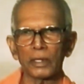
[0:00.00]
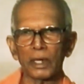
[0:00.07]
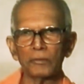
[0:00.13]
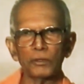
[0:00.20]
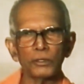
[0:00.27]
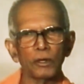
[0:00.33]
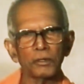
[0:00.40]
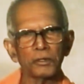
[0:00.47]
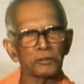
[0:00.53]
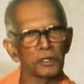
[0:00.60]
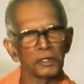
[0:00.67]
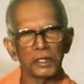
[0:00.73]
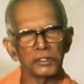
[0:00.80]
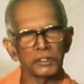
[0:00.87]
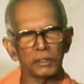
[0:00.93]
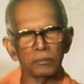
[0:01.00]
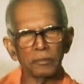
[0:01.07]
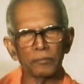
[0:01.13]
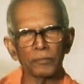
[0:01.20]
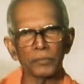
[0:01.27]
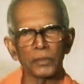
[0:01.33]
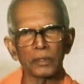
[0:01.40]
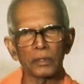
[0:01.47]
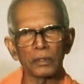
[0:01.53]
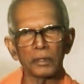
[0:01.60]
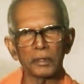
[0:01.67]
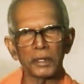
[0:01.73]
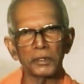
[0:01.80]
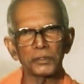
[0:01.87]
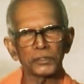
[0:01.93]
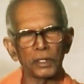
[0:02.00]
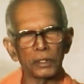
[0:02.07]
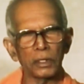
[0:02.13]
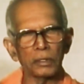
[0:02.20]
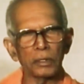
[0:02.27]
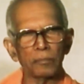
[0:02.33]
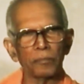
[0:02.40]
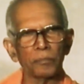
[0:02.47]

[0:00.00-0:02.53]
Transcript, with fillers: Can we not raise him, raise her,